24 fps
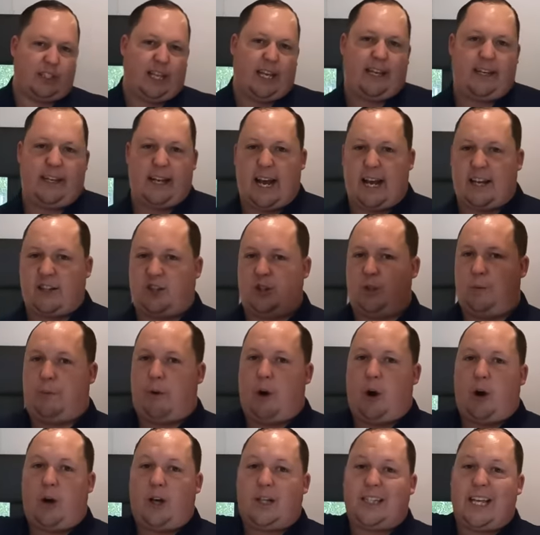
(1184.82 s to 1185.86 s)
state and national
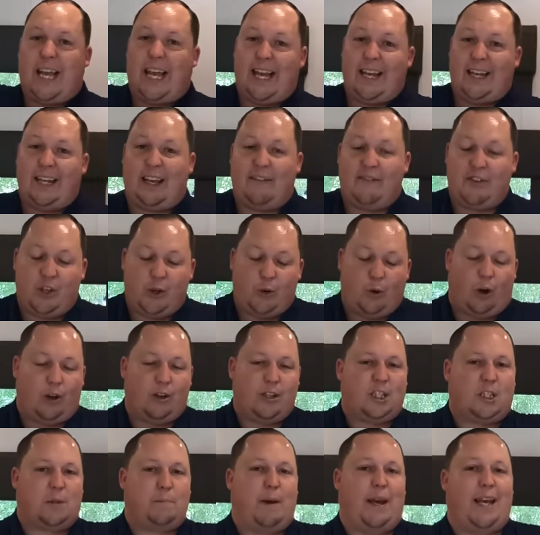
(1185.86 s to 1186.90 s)
parks, and giving you all
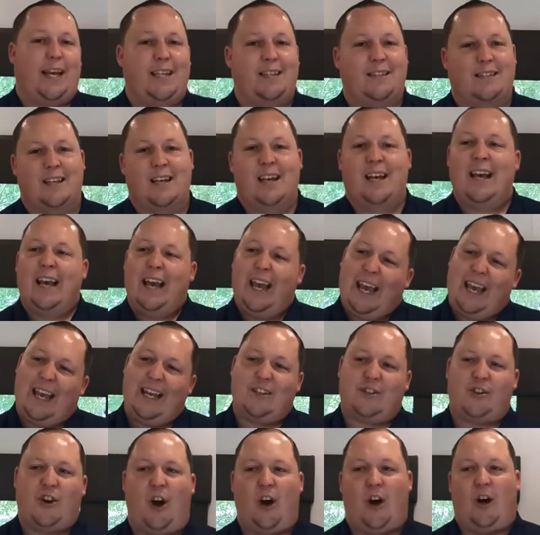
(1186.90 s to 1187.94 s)
this space
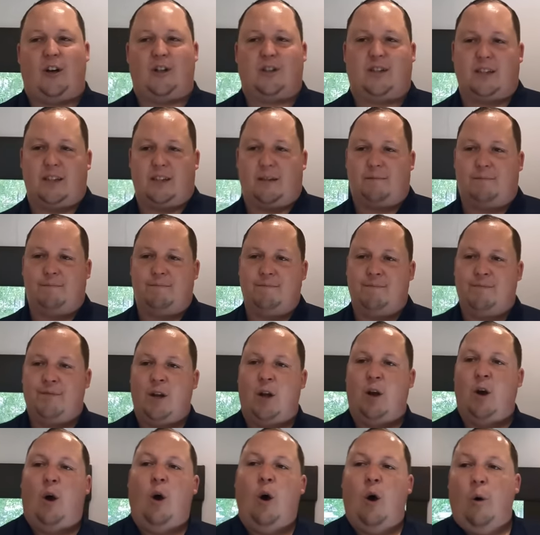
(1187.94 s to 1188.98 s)
is awesome.
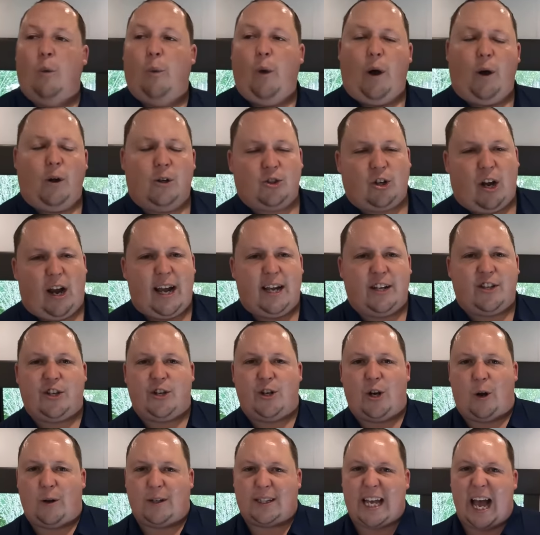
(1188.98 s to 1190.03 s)
Well, Andre, do you
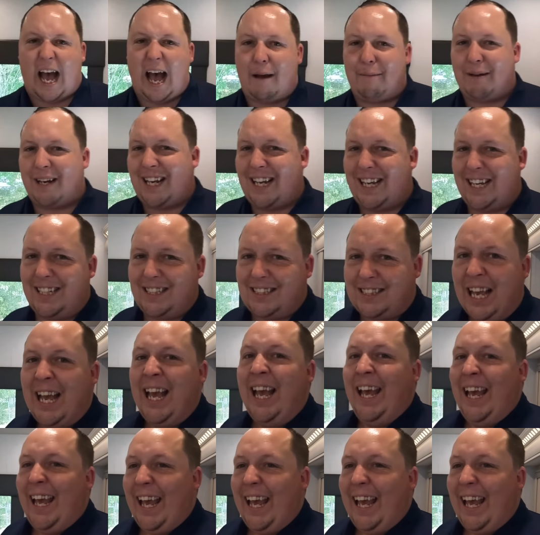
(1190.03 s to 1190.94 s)
know what time it is?